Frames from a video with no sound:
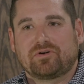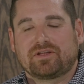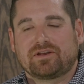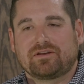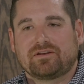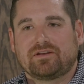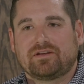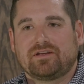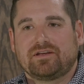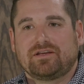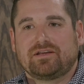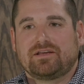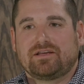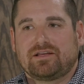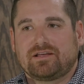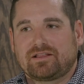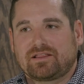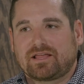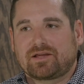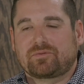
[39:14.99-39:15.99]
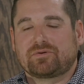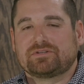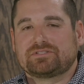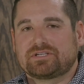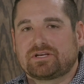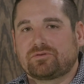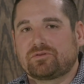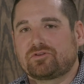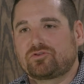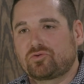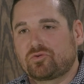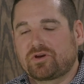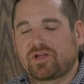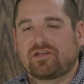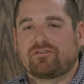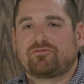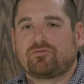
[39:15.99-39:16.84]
And like we said, with a 28,